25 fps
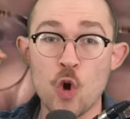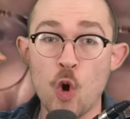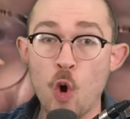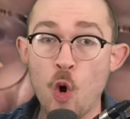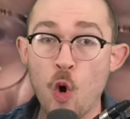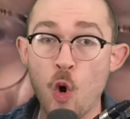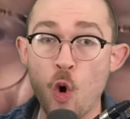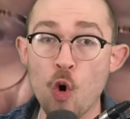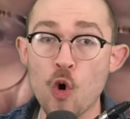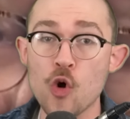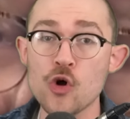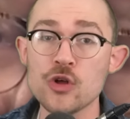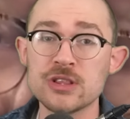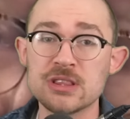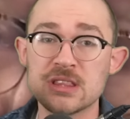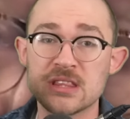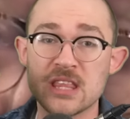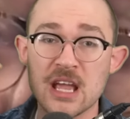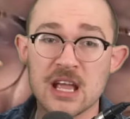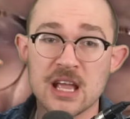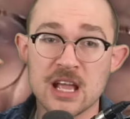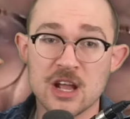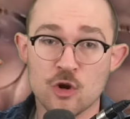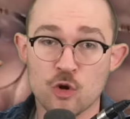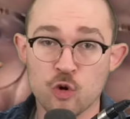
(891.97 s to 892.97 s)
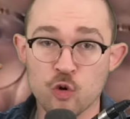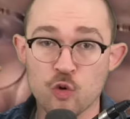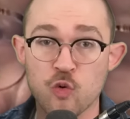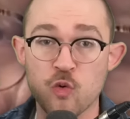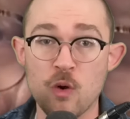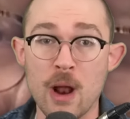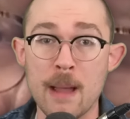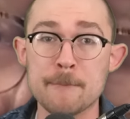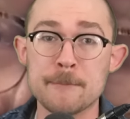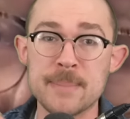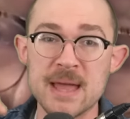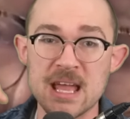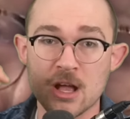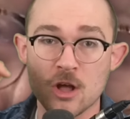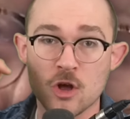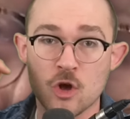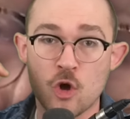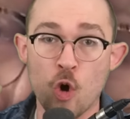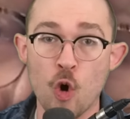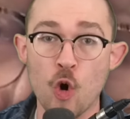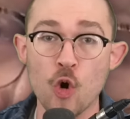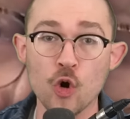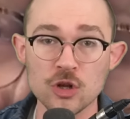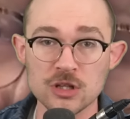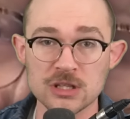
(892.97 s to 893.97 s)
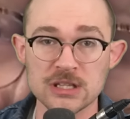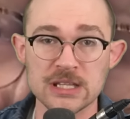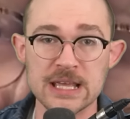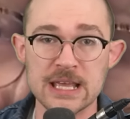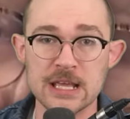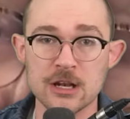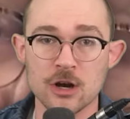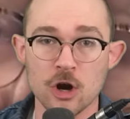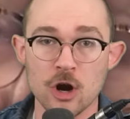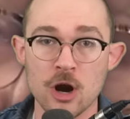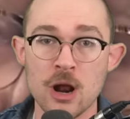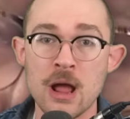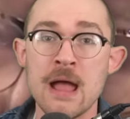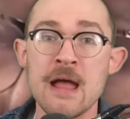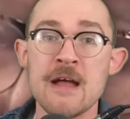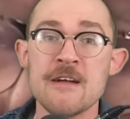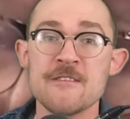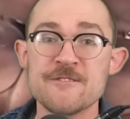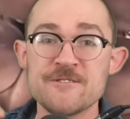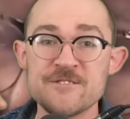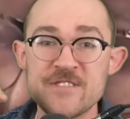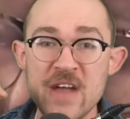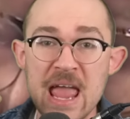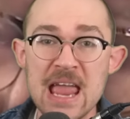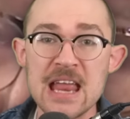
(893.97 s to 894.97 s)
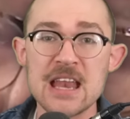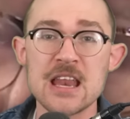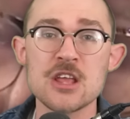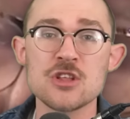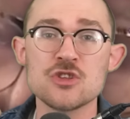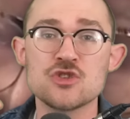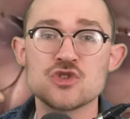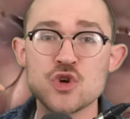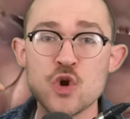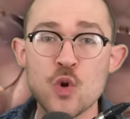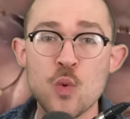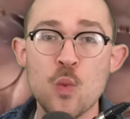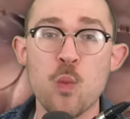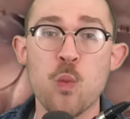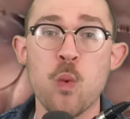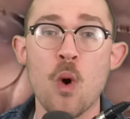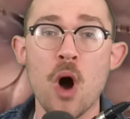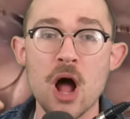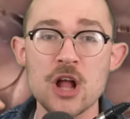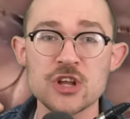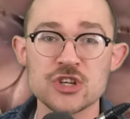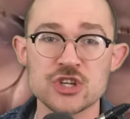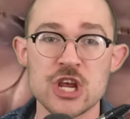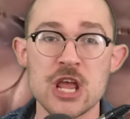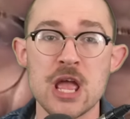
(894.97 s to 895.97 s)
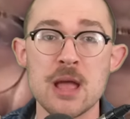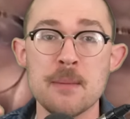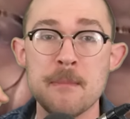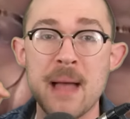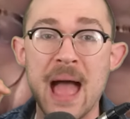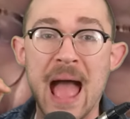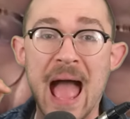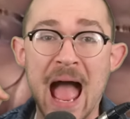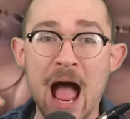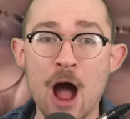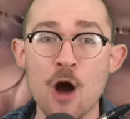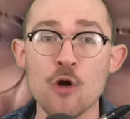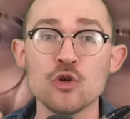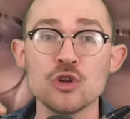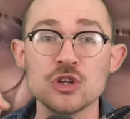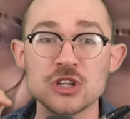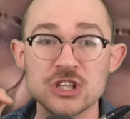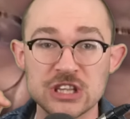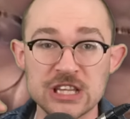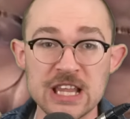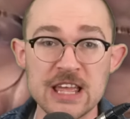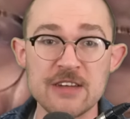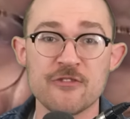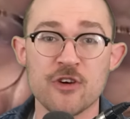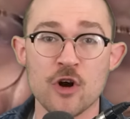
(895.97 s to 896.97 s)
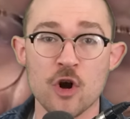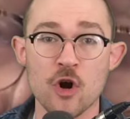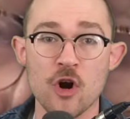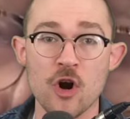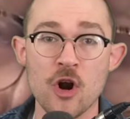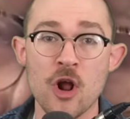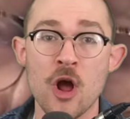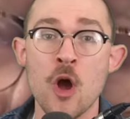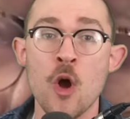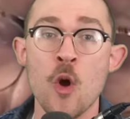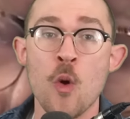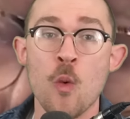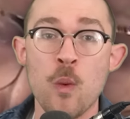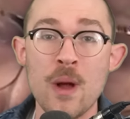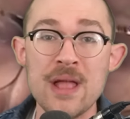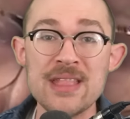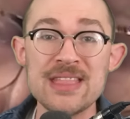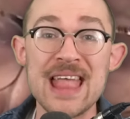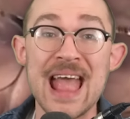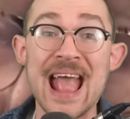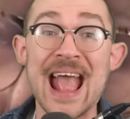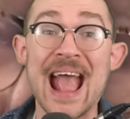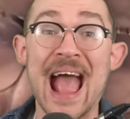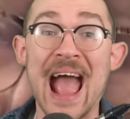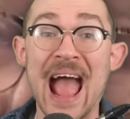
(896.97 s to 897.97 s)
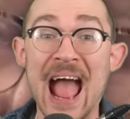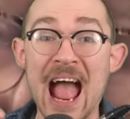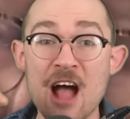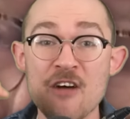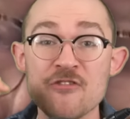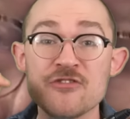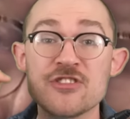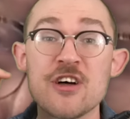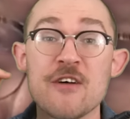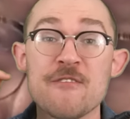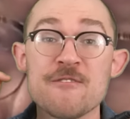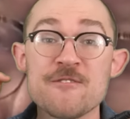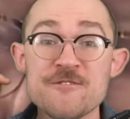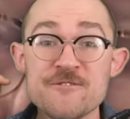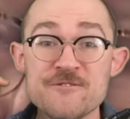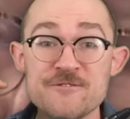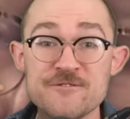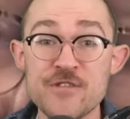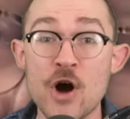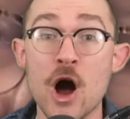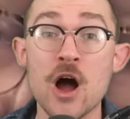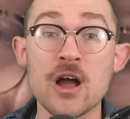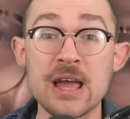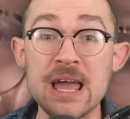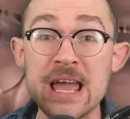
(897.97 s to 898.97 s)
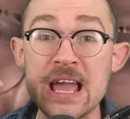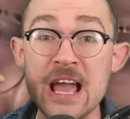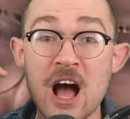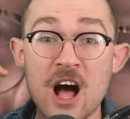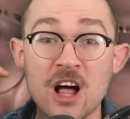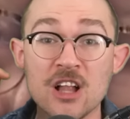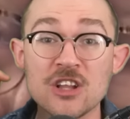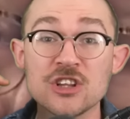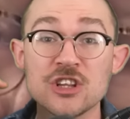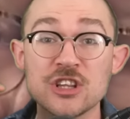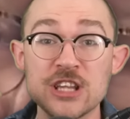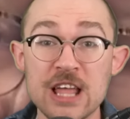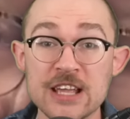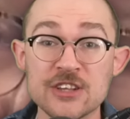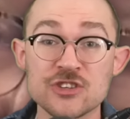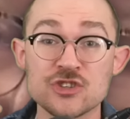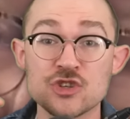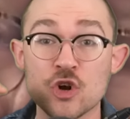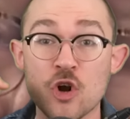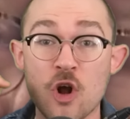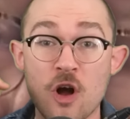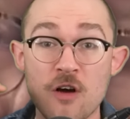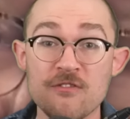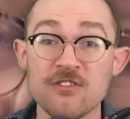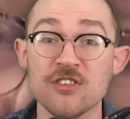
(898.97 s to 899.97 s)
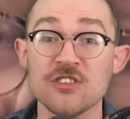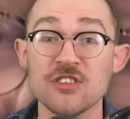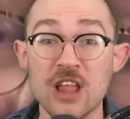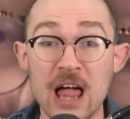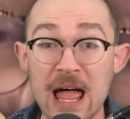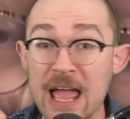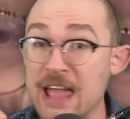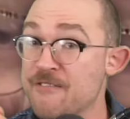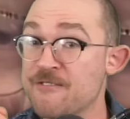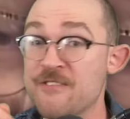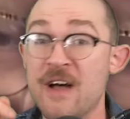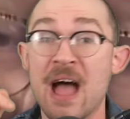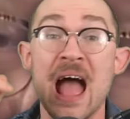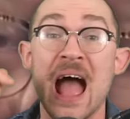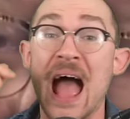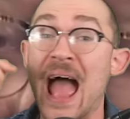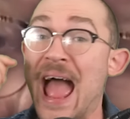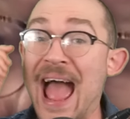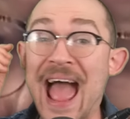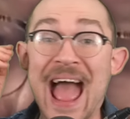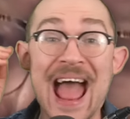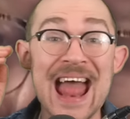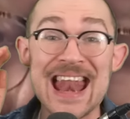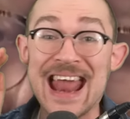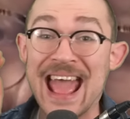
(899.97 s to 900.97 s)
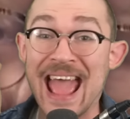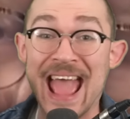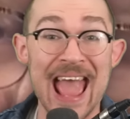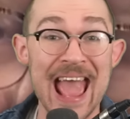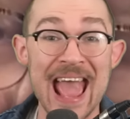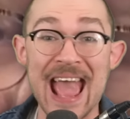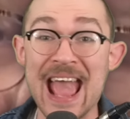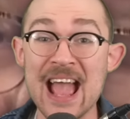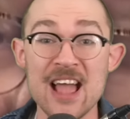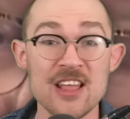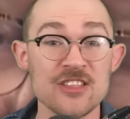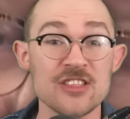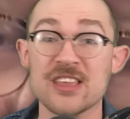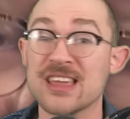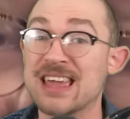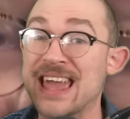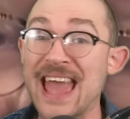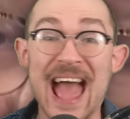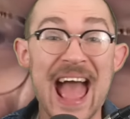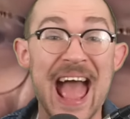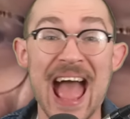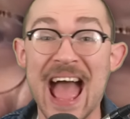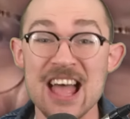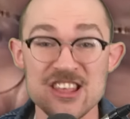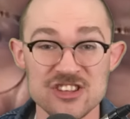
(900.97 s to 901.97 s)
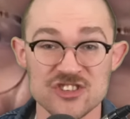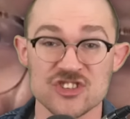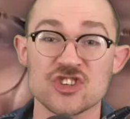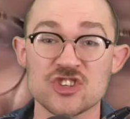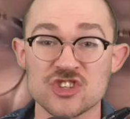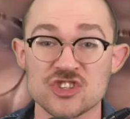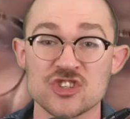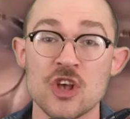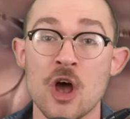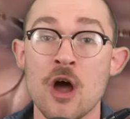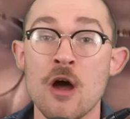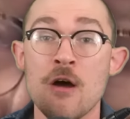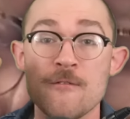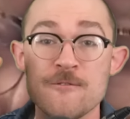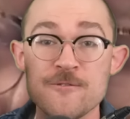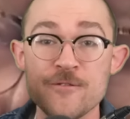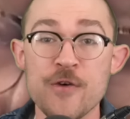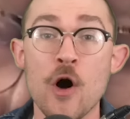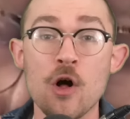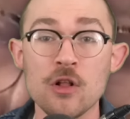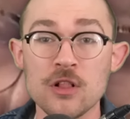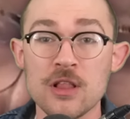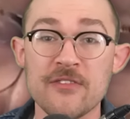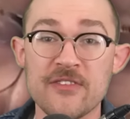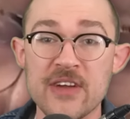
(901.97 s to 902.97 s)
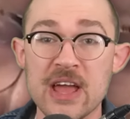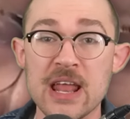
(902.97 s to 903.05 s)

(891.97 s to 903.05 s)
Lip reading: old, decrepit cult leader, fated to watch him outlive her when they have the fucking elixir of life at hand. Casks full of it.